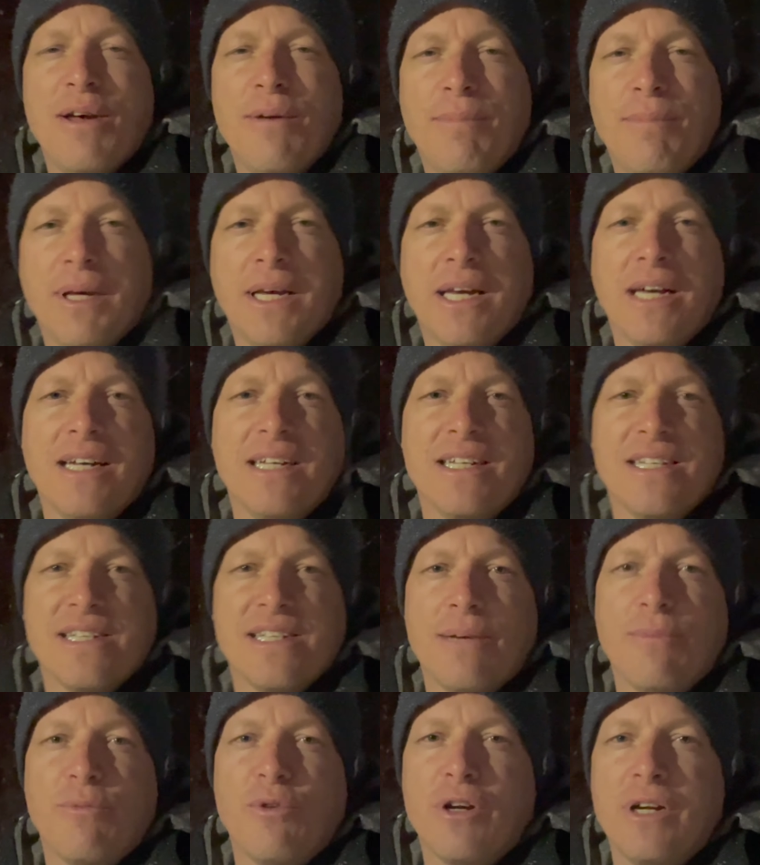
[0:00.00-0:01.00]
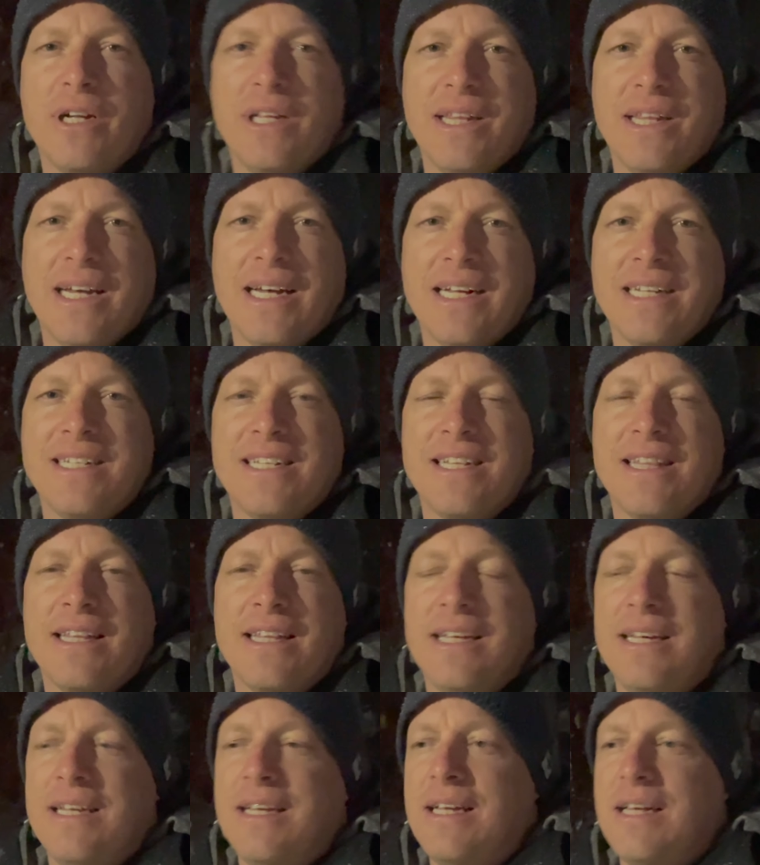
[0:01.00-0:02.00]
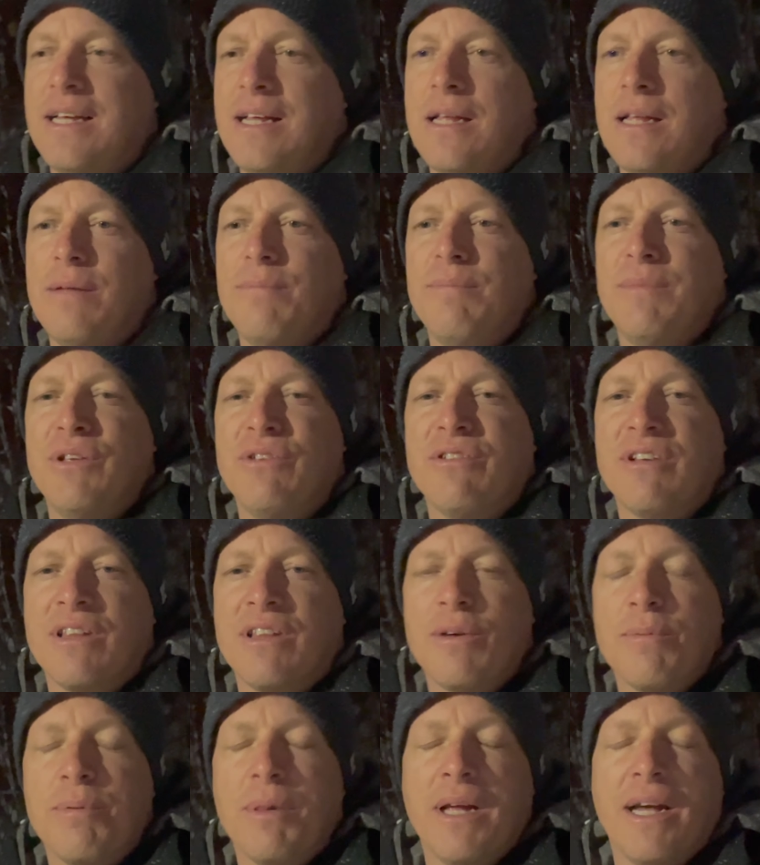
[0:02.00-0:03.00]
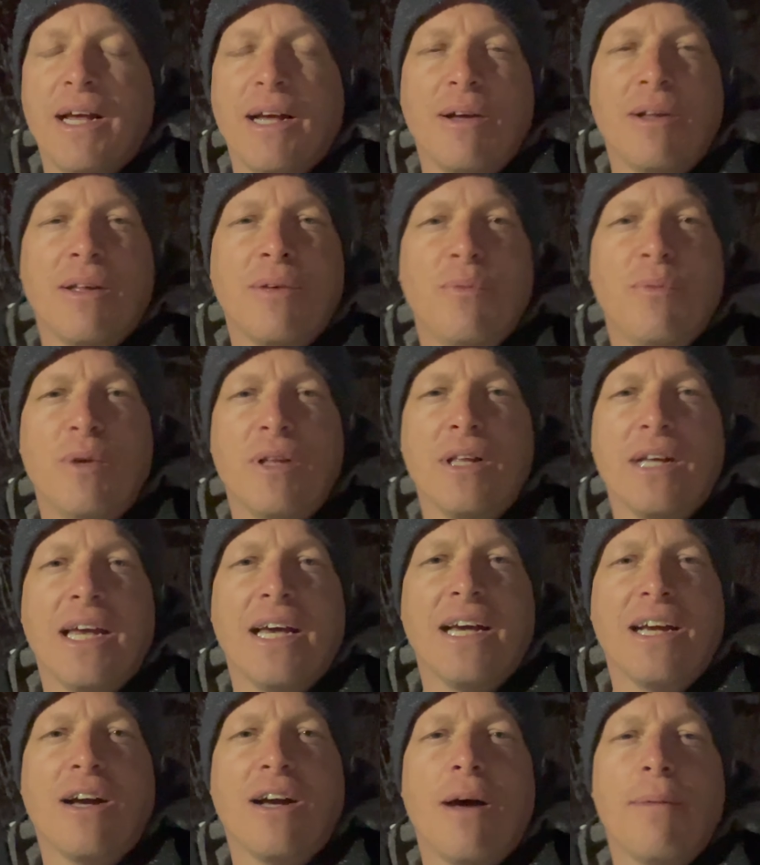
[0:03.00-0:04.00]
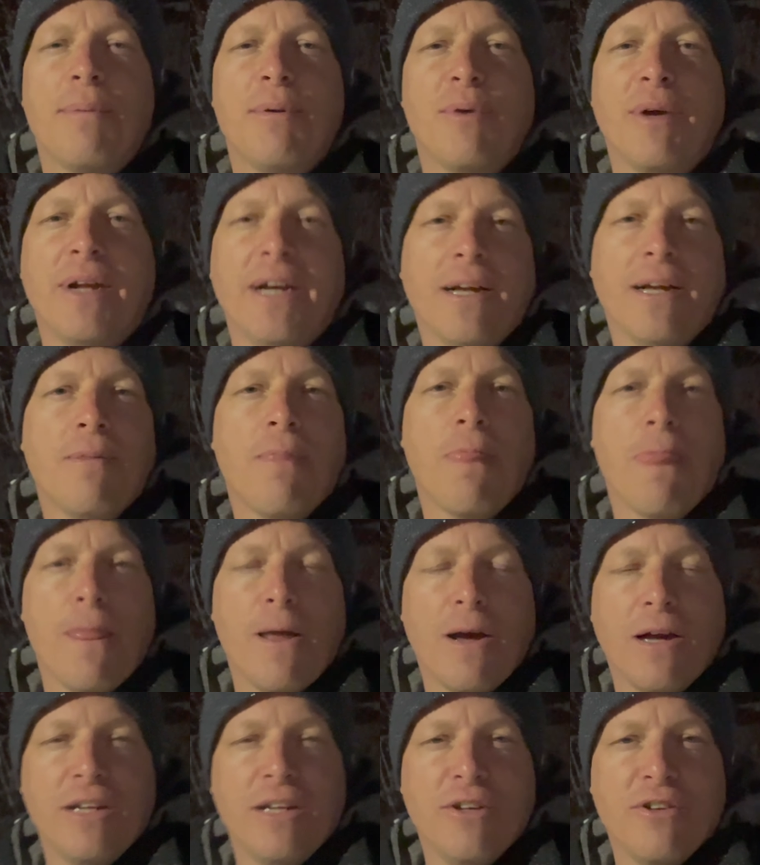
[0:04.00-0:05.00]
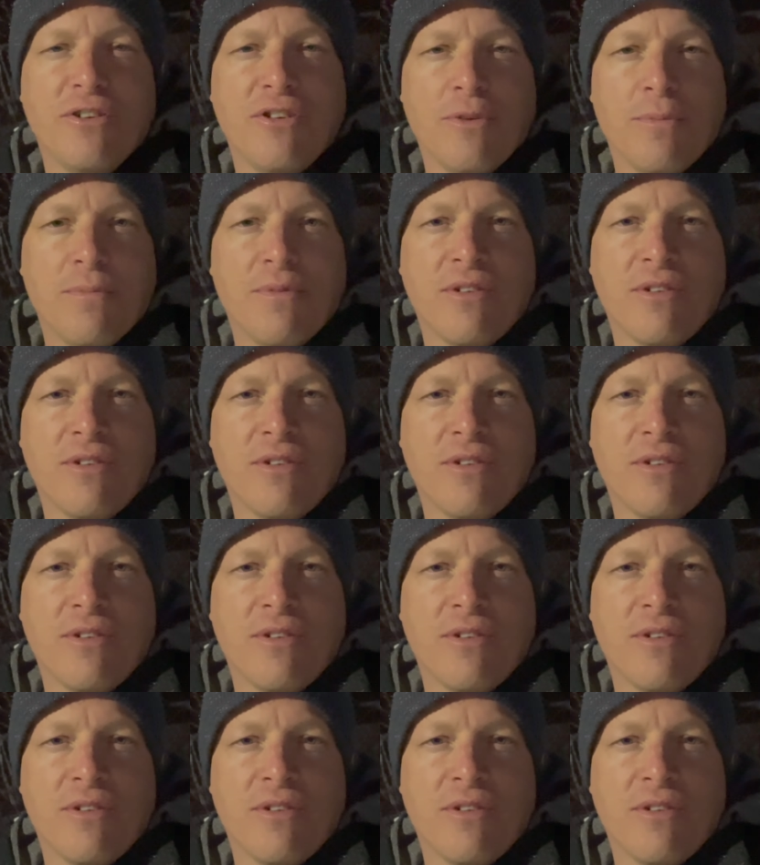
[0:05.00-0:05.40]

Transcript: because I'm worried that the music they're playing will get copyrighted on YouTube.